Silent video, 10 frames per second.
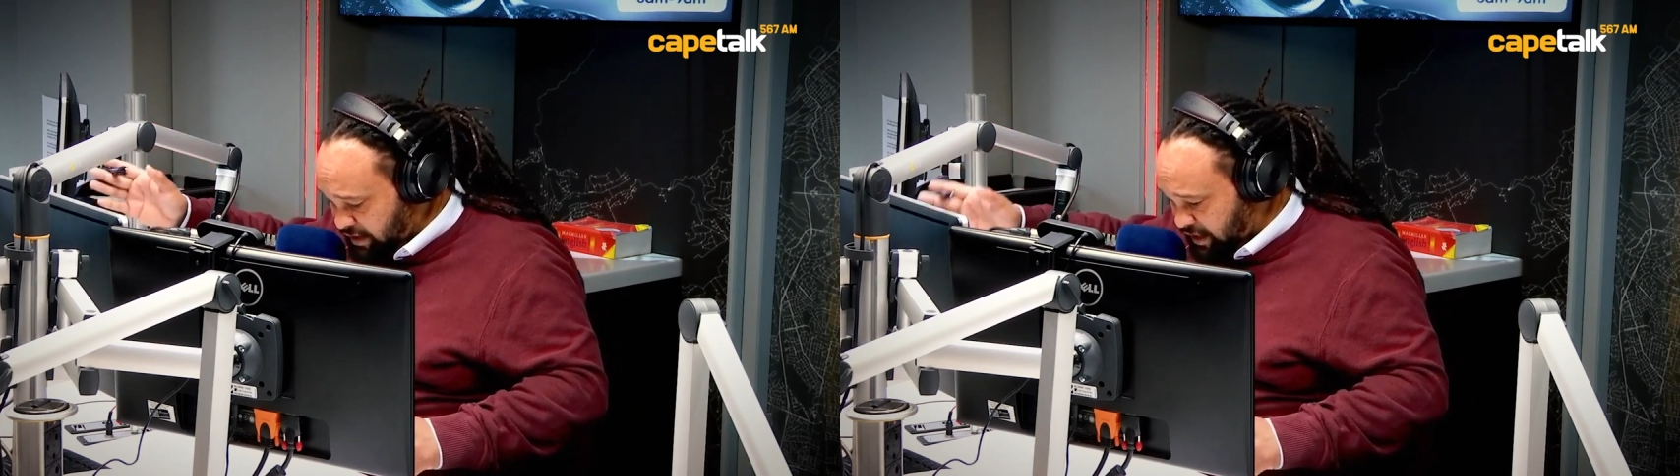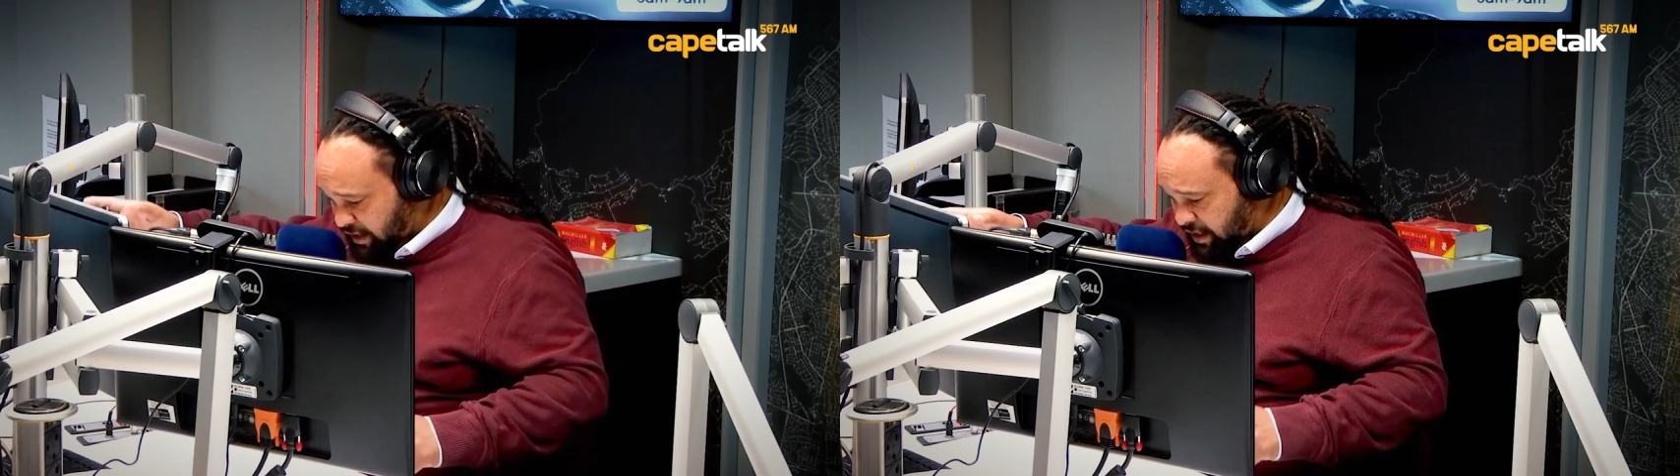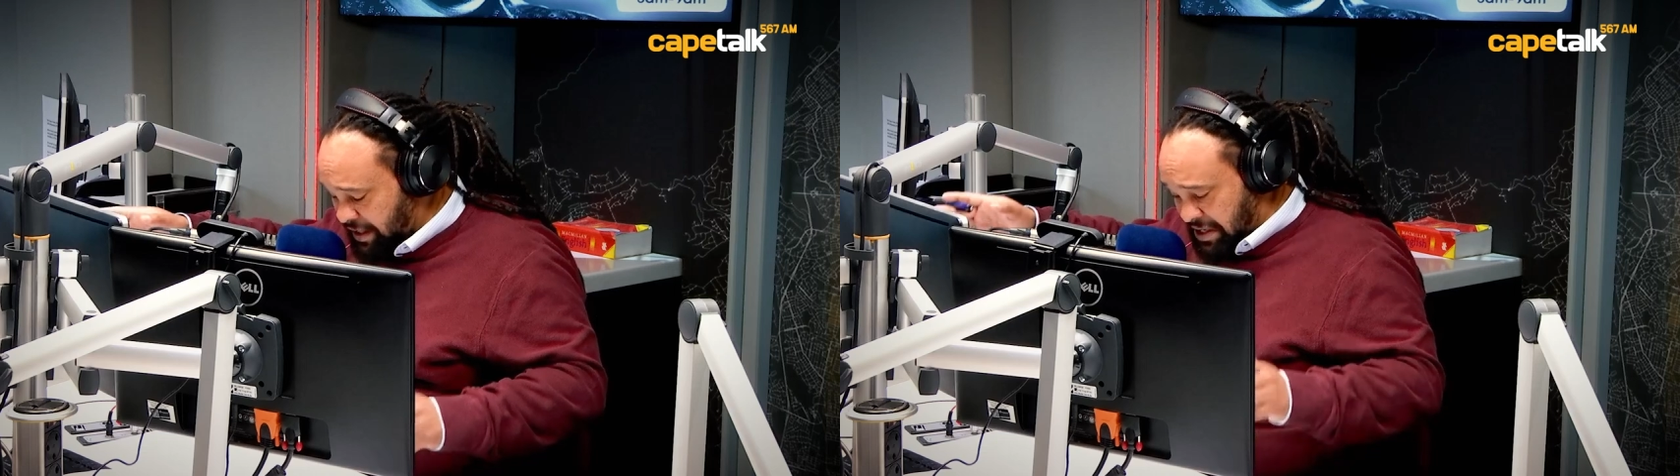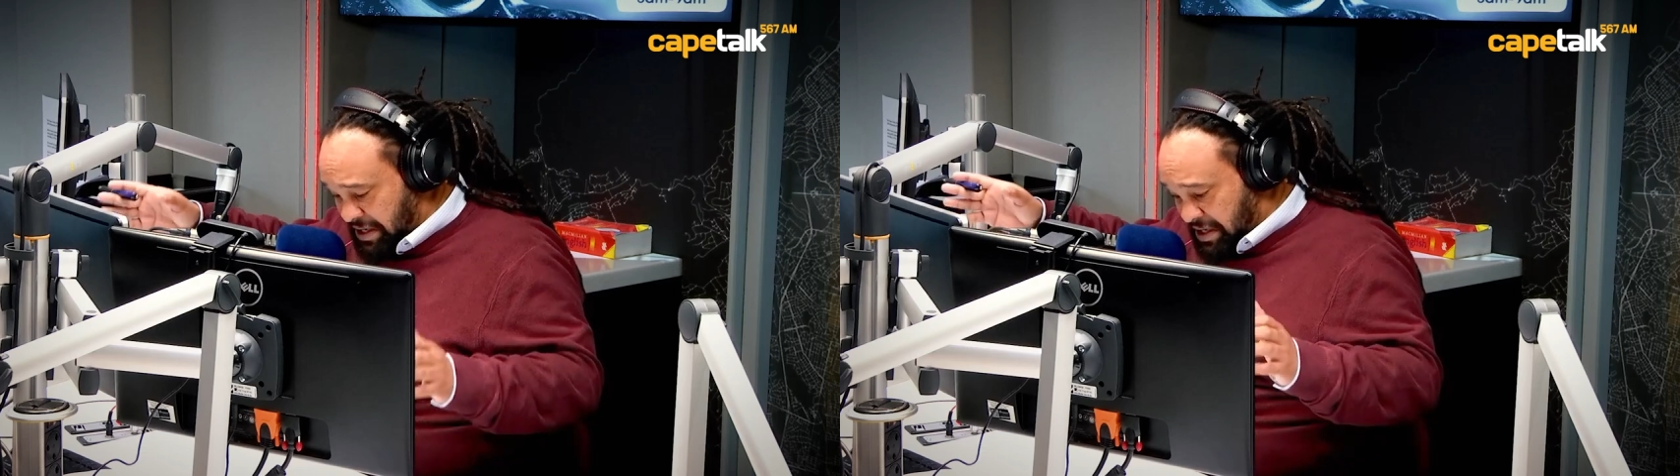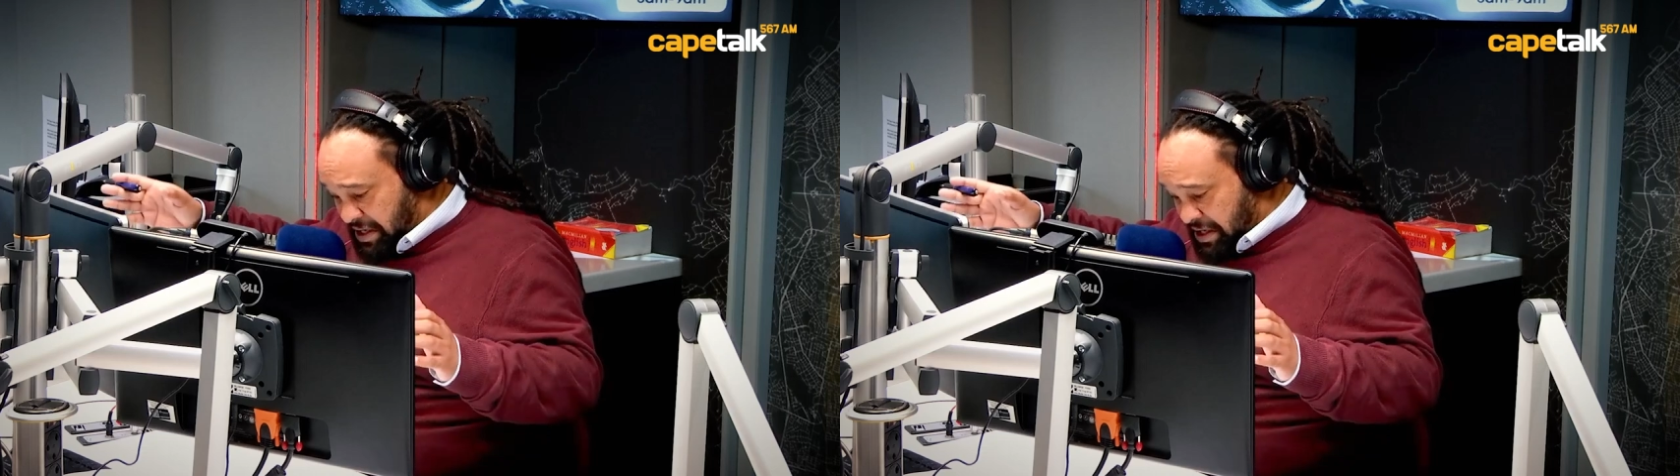Again
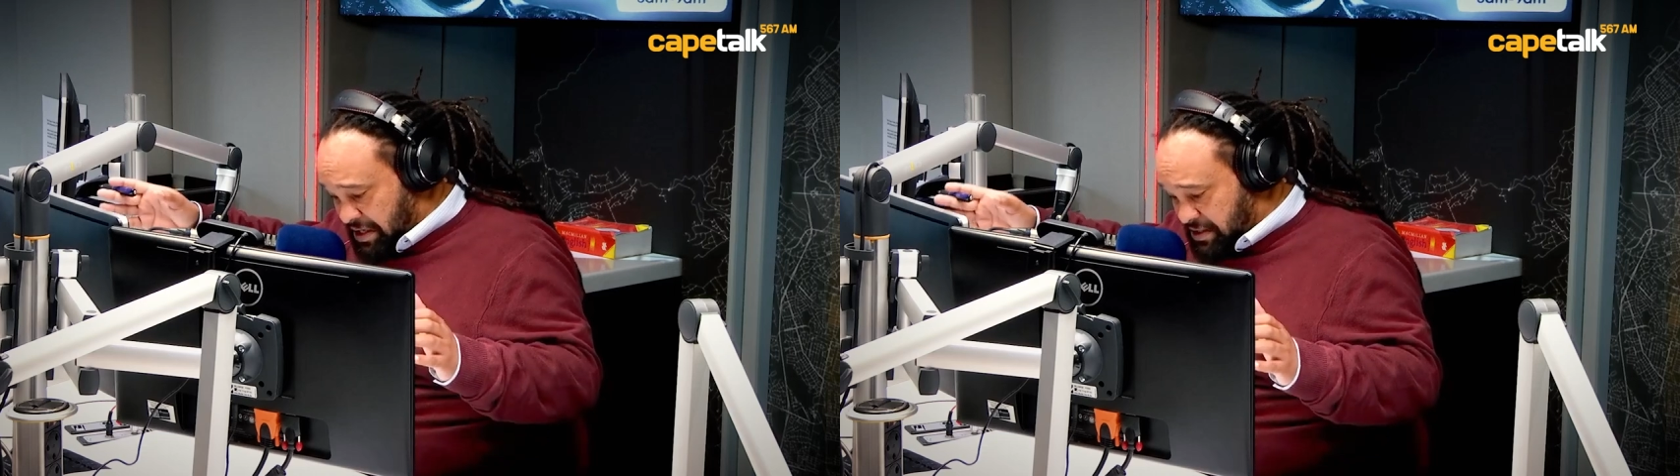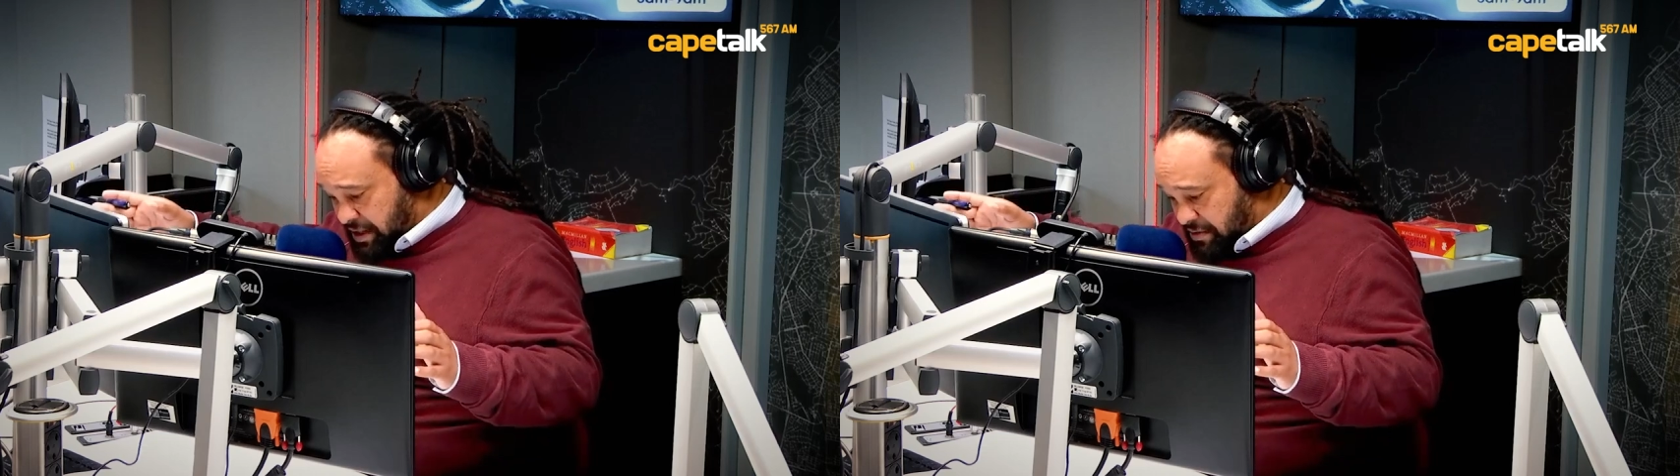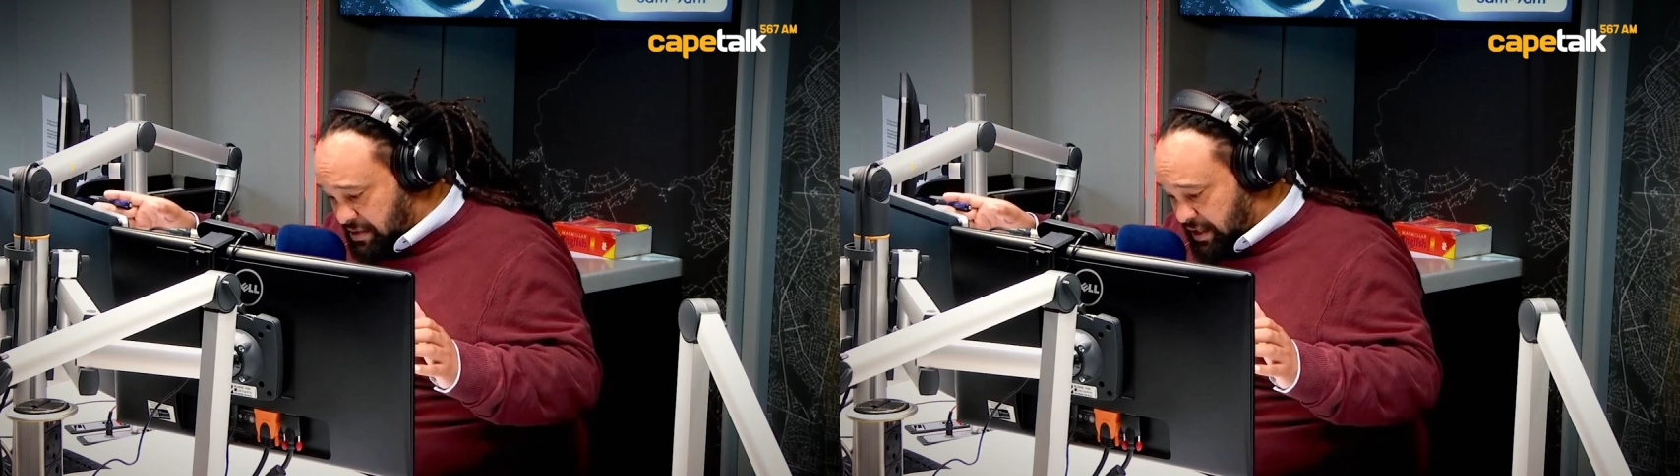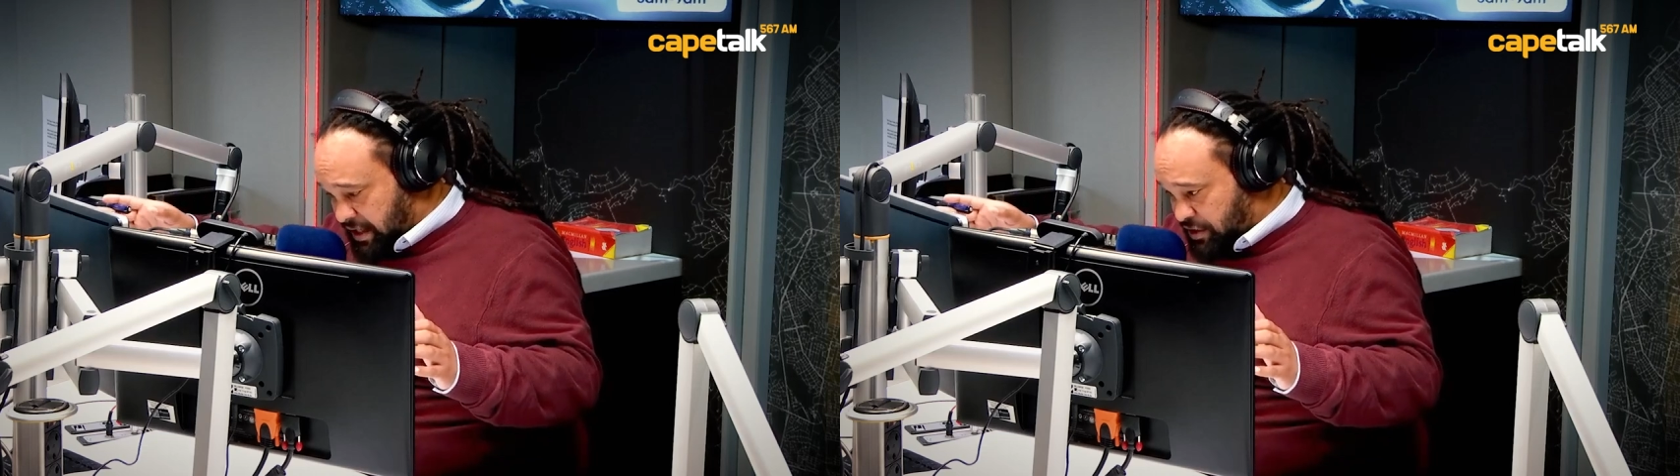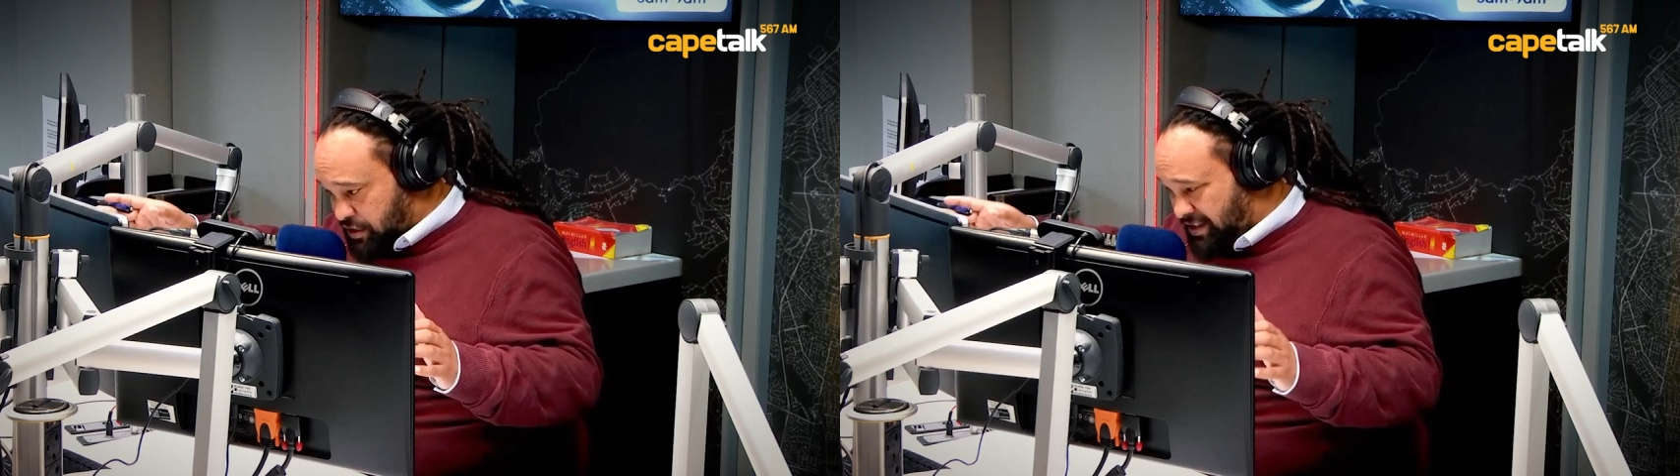
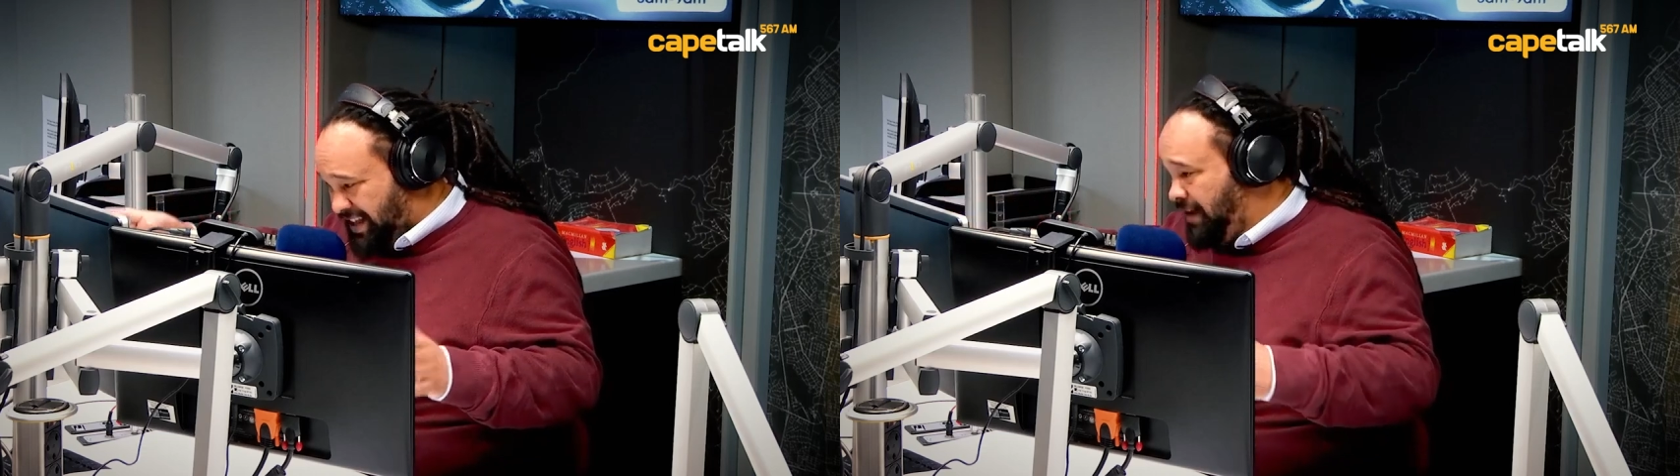Association.